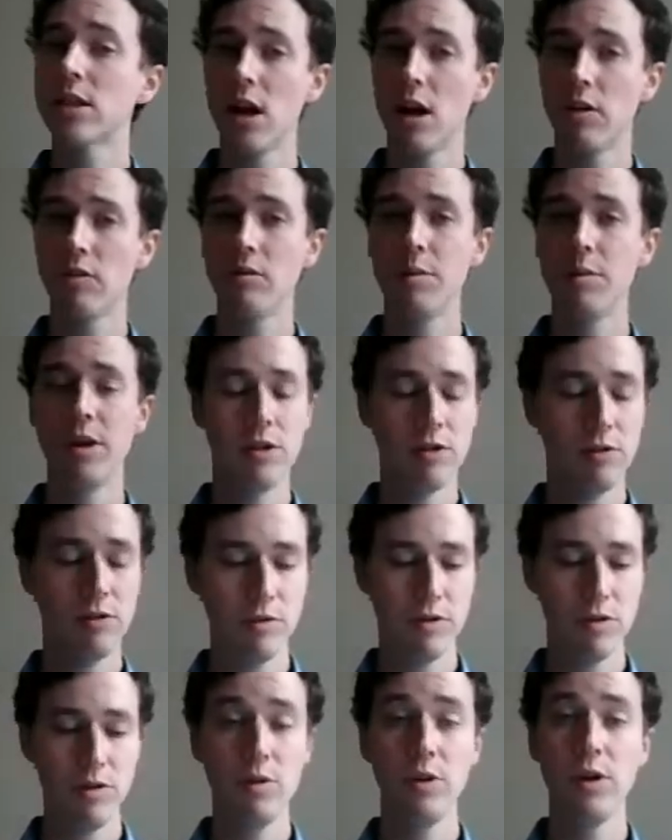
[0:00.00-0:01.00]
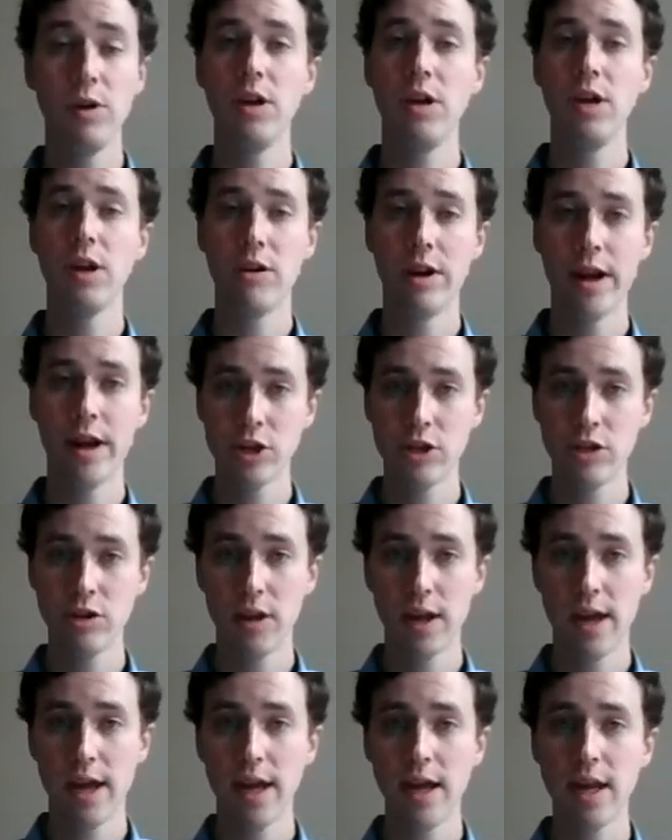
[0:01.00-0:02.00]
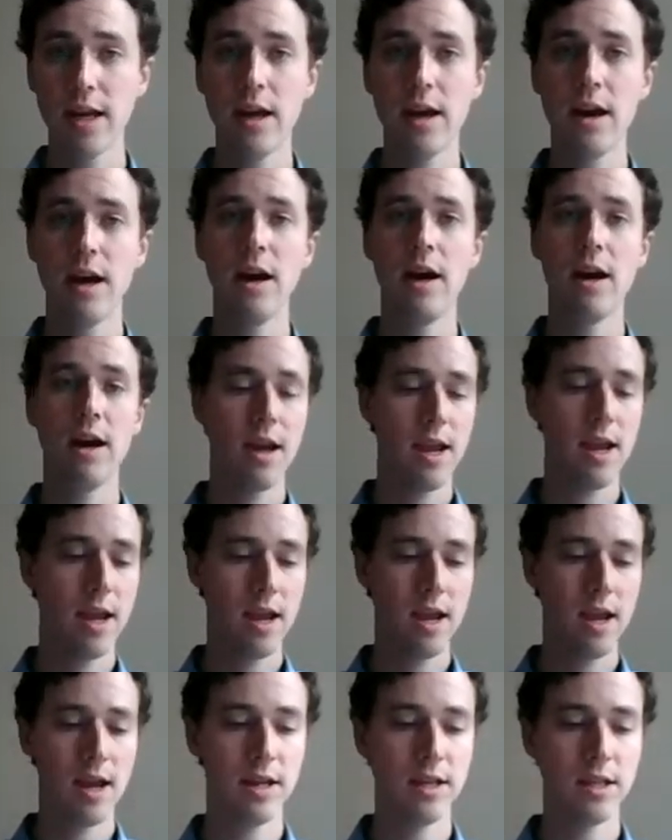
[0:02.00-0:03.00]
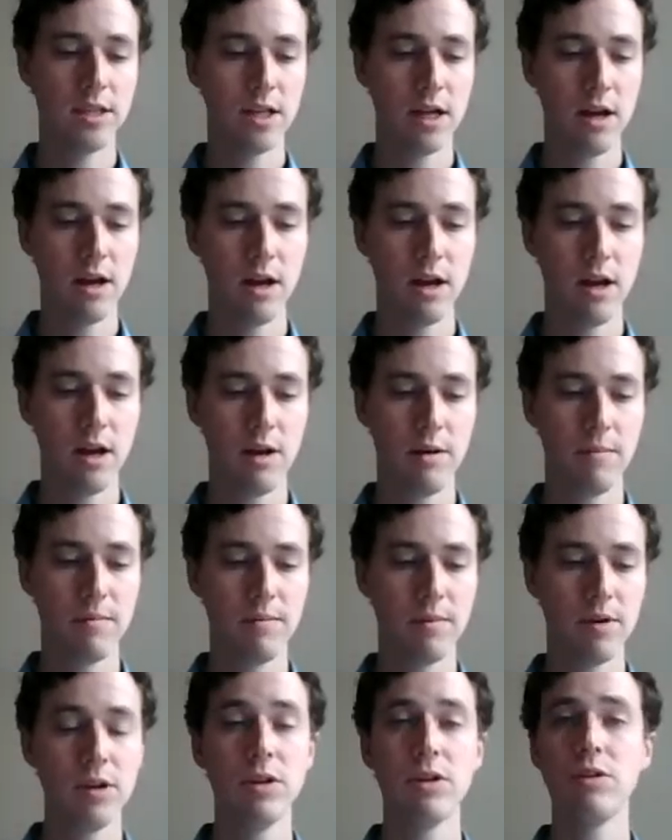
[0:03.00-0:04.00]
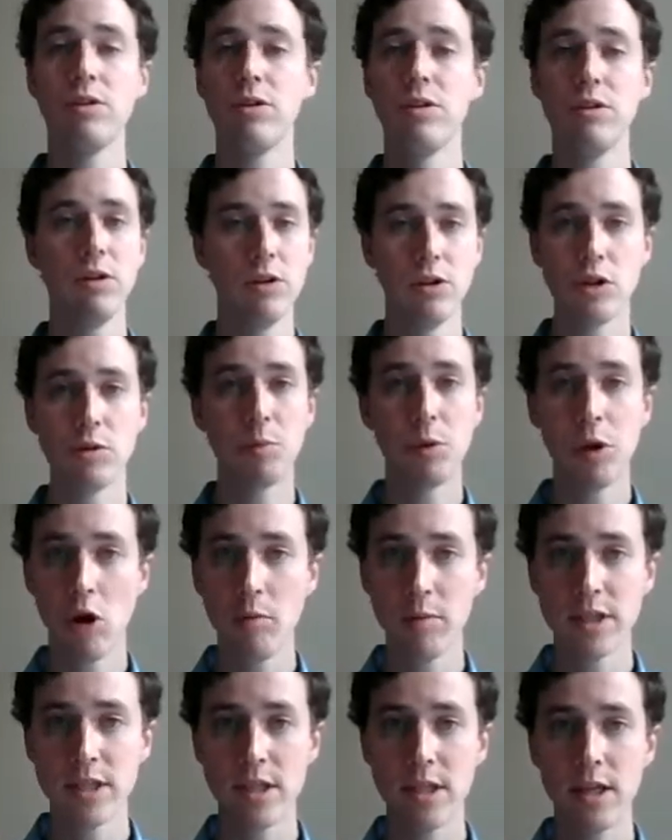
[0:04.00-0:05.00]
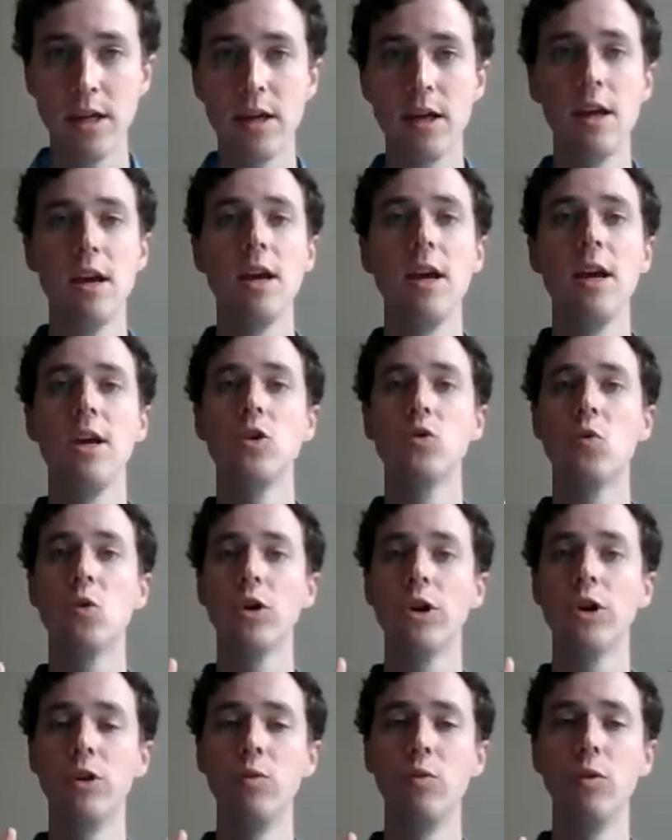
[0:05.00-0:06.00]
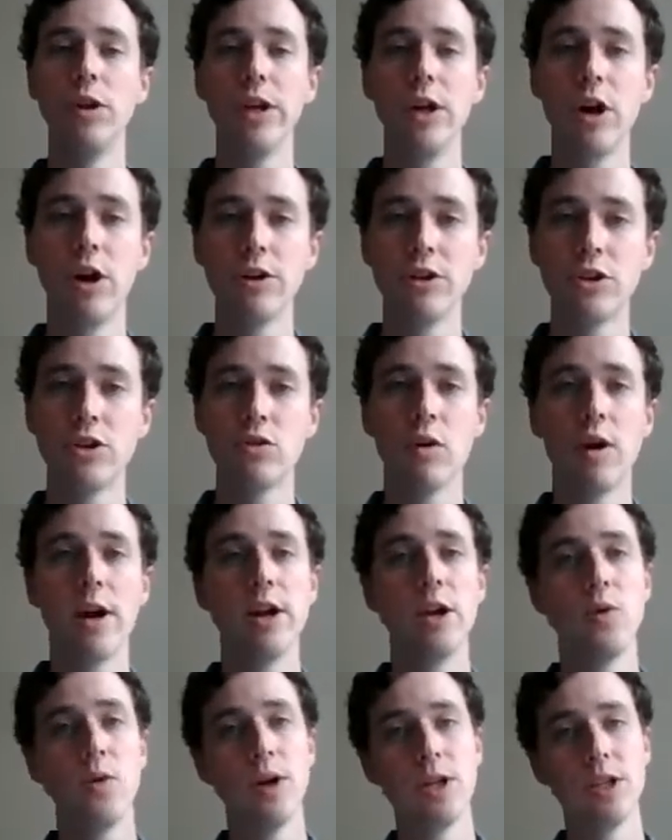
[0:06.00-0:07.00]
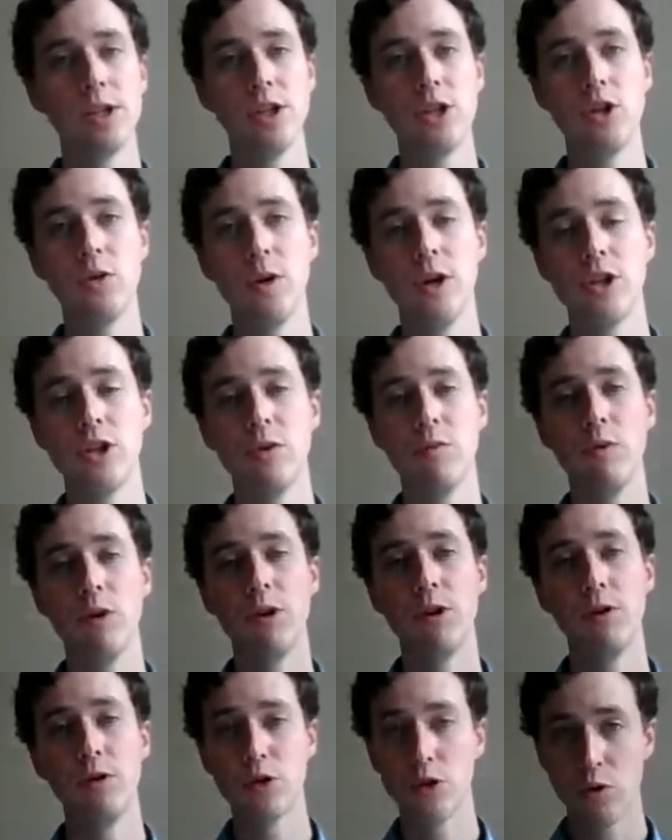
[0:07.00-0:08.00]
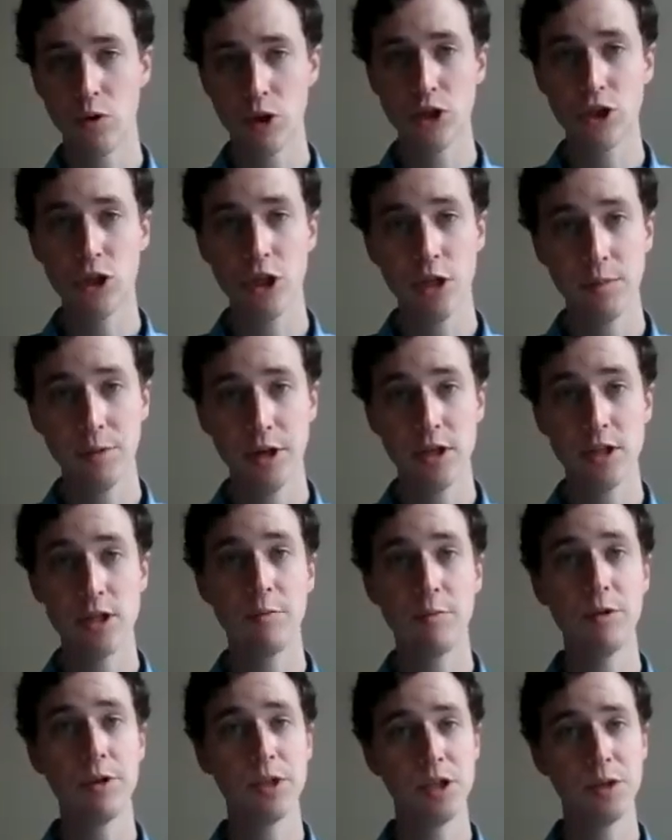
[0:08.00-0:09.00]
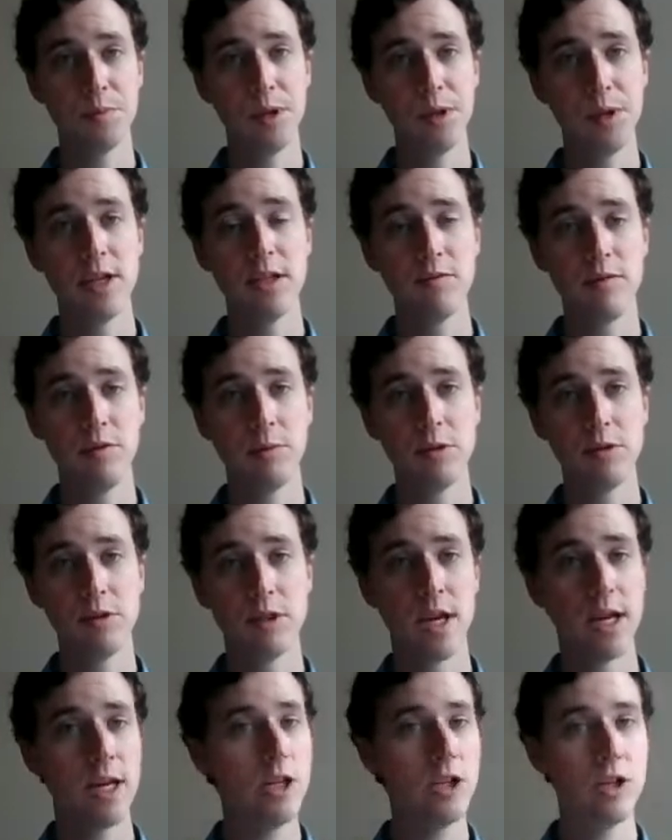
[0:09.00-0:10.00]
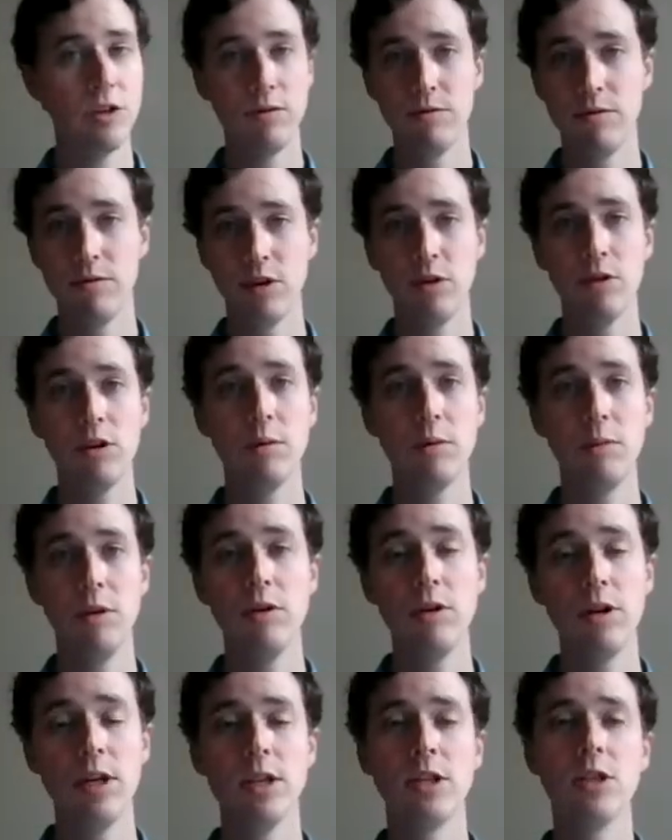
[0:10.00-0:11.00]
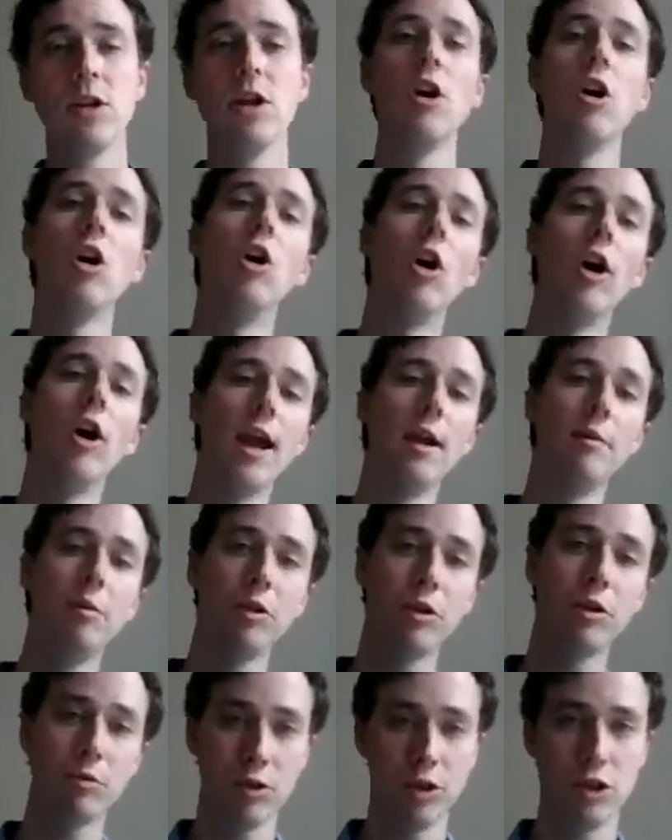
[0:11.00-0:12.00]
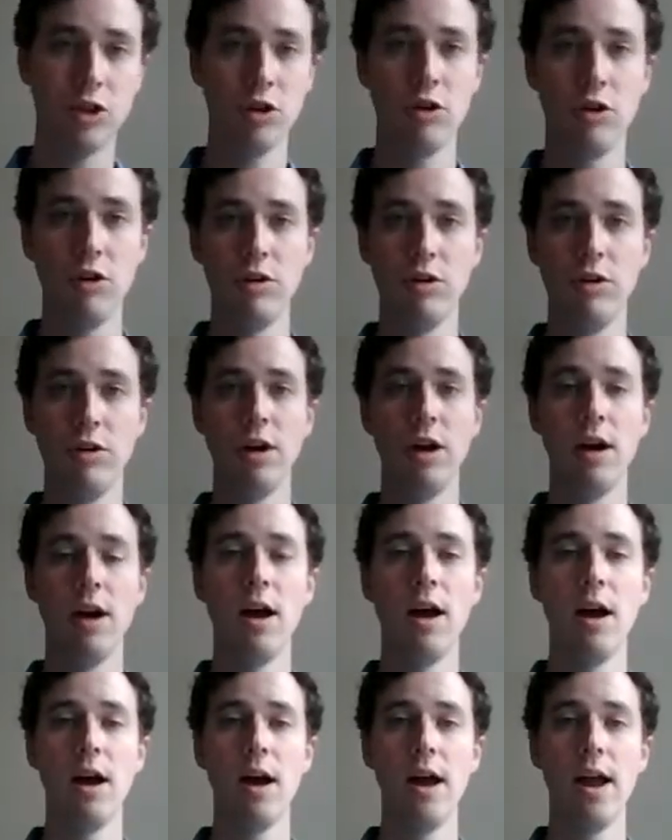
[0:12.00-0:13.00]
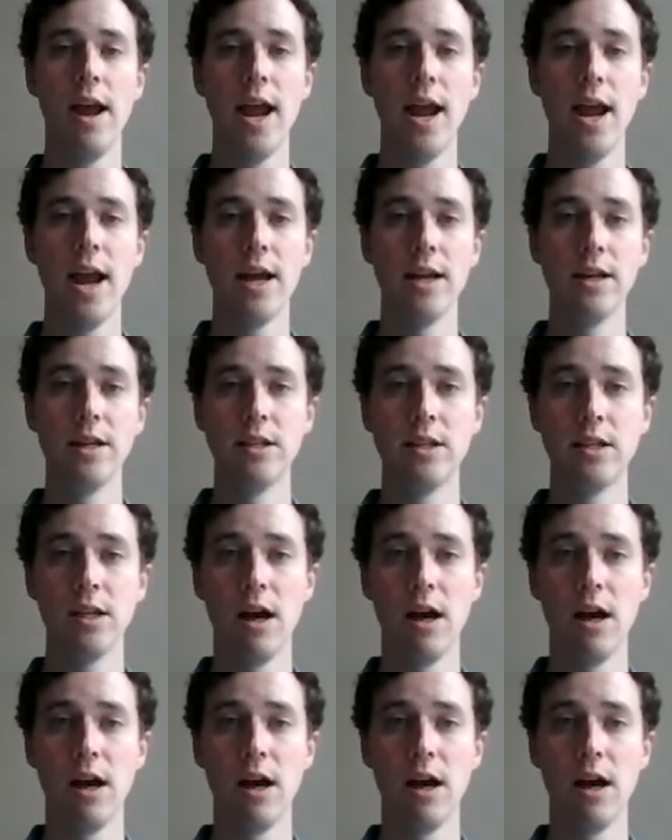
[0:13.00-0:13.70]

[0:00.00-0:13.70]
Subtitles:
government, through international aid and diplomacy, is working really hard to try and create a situation where those Christian communities that were displaced from those ancient, communities are able to return and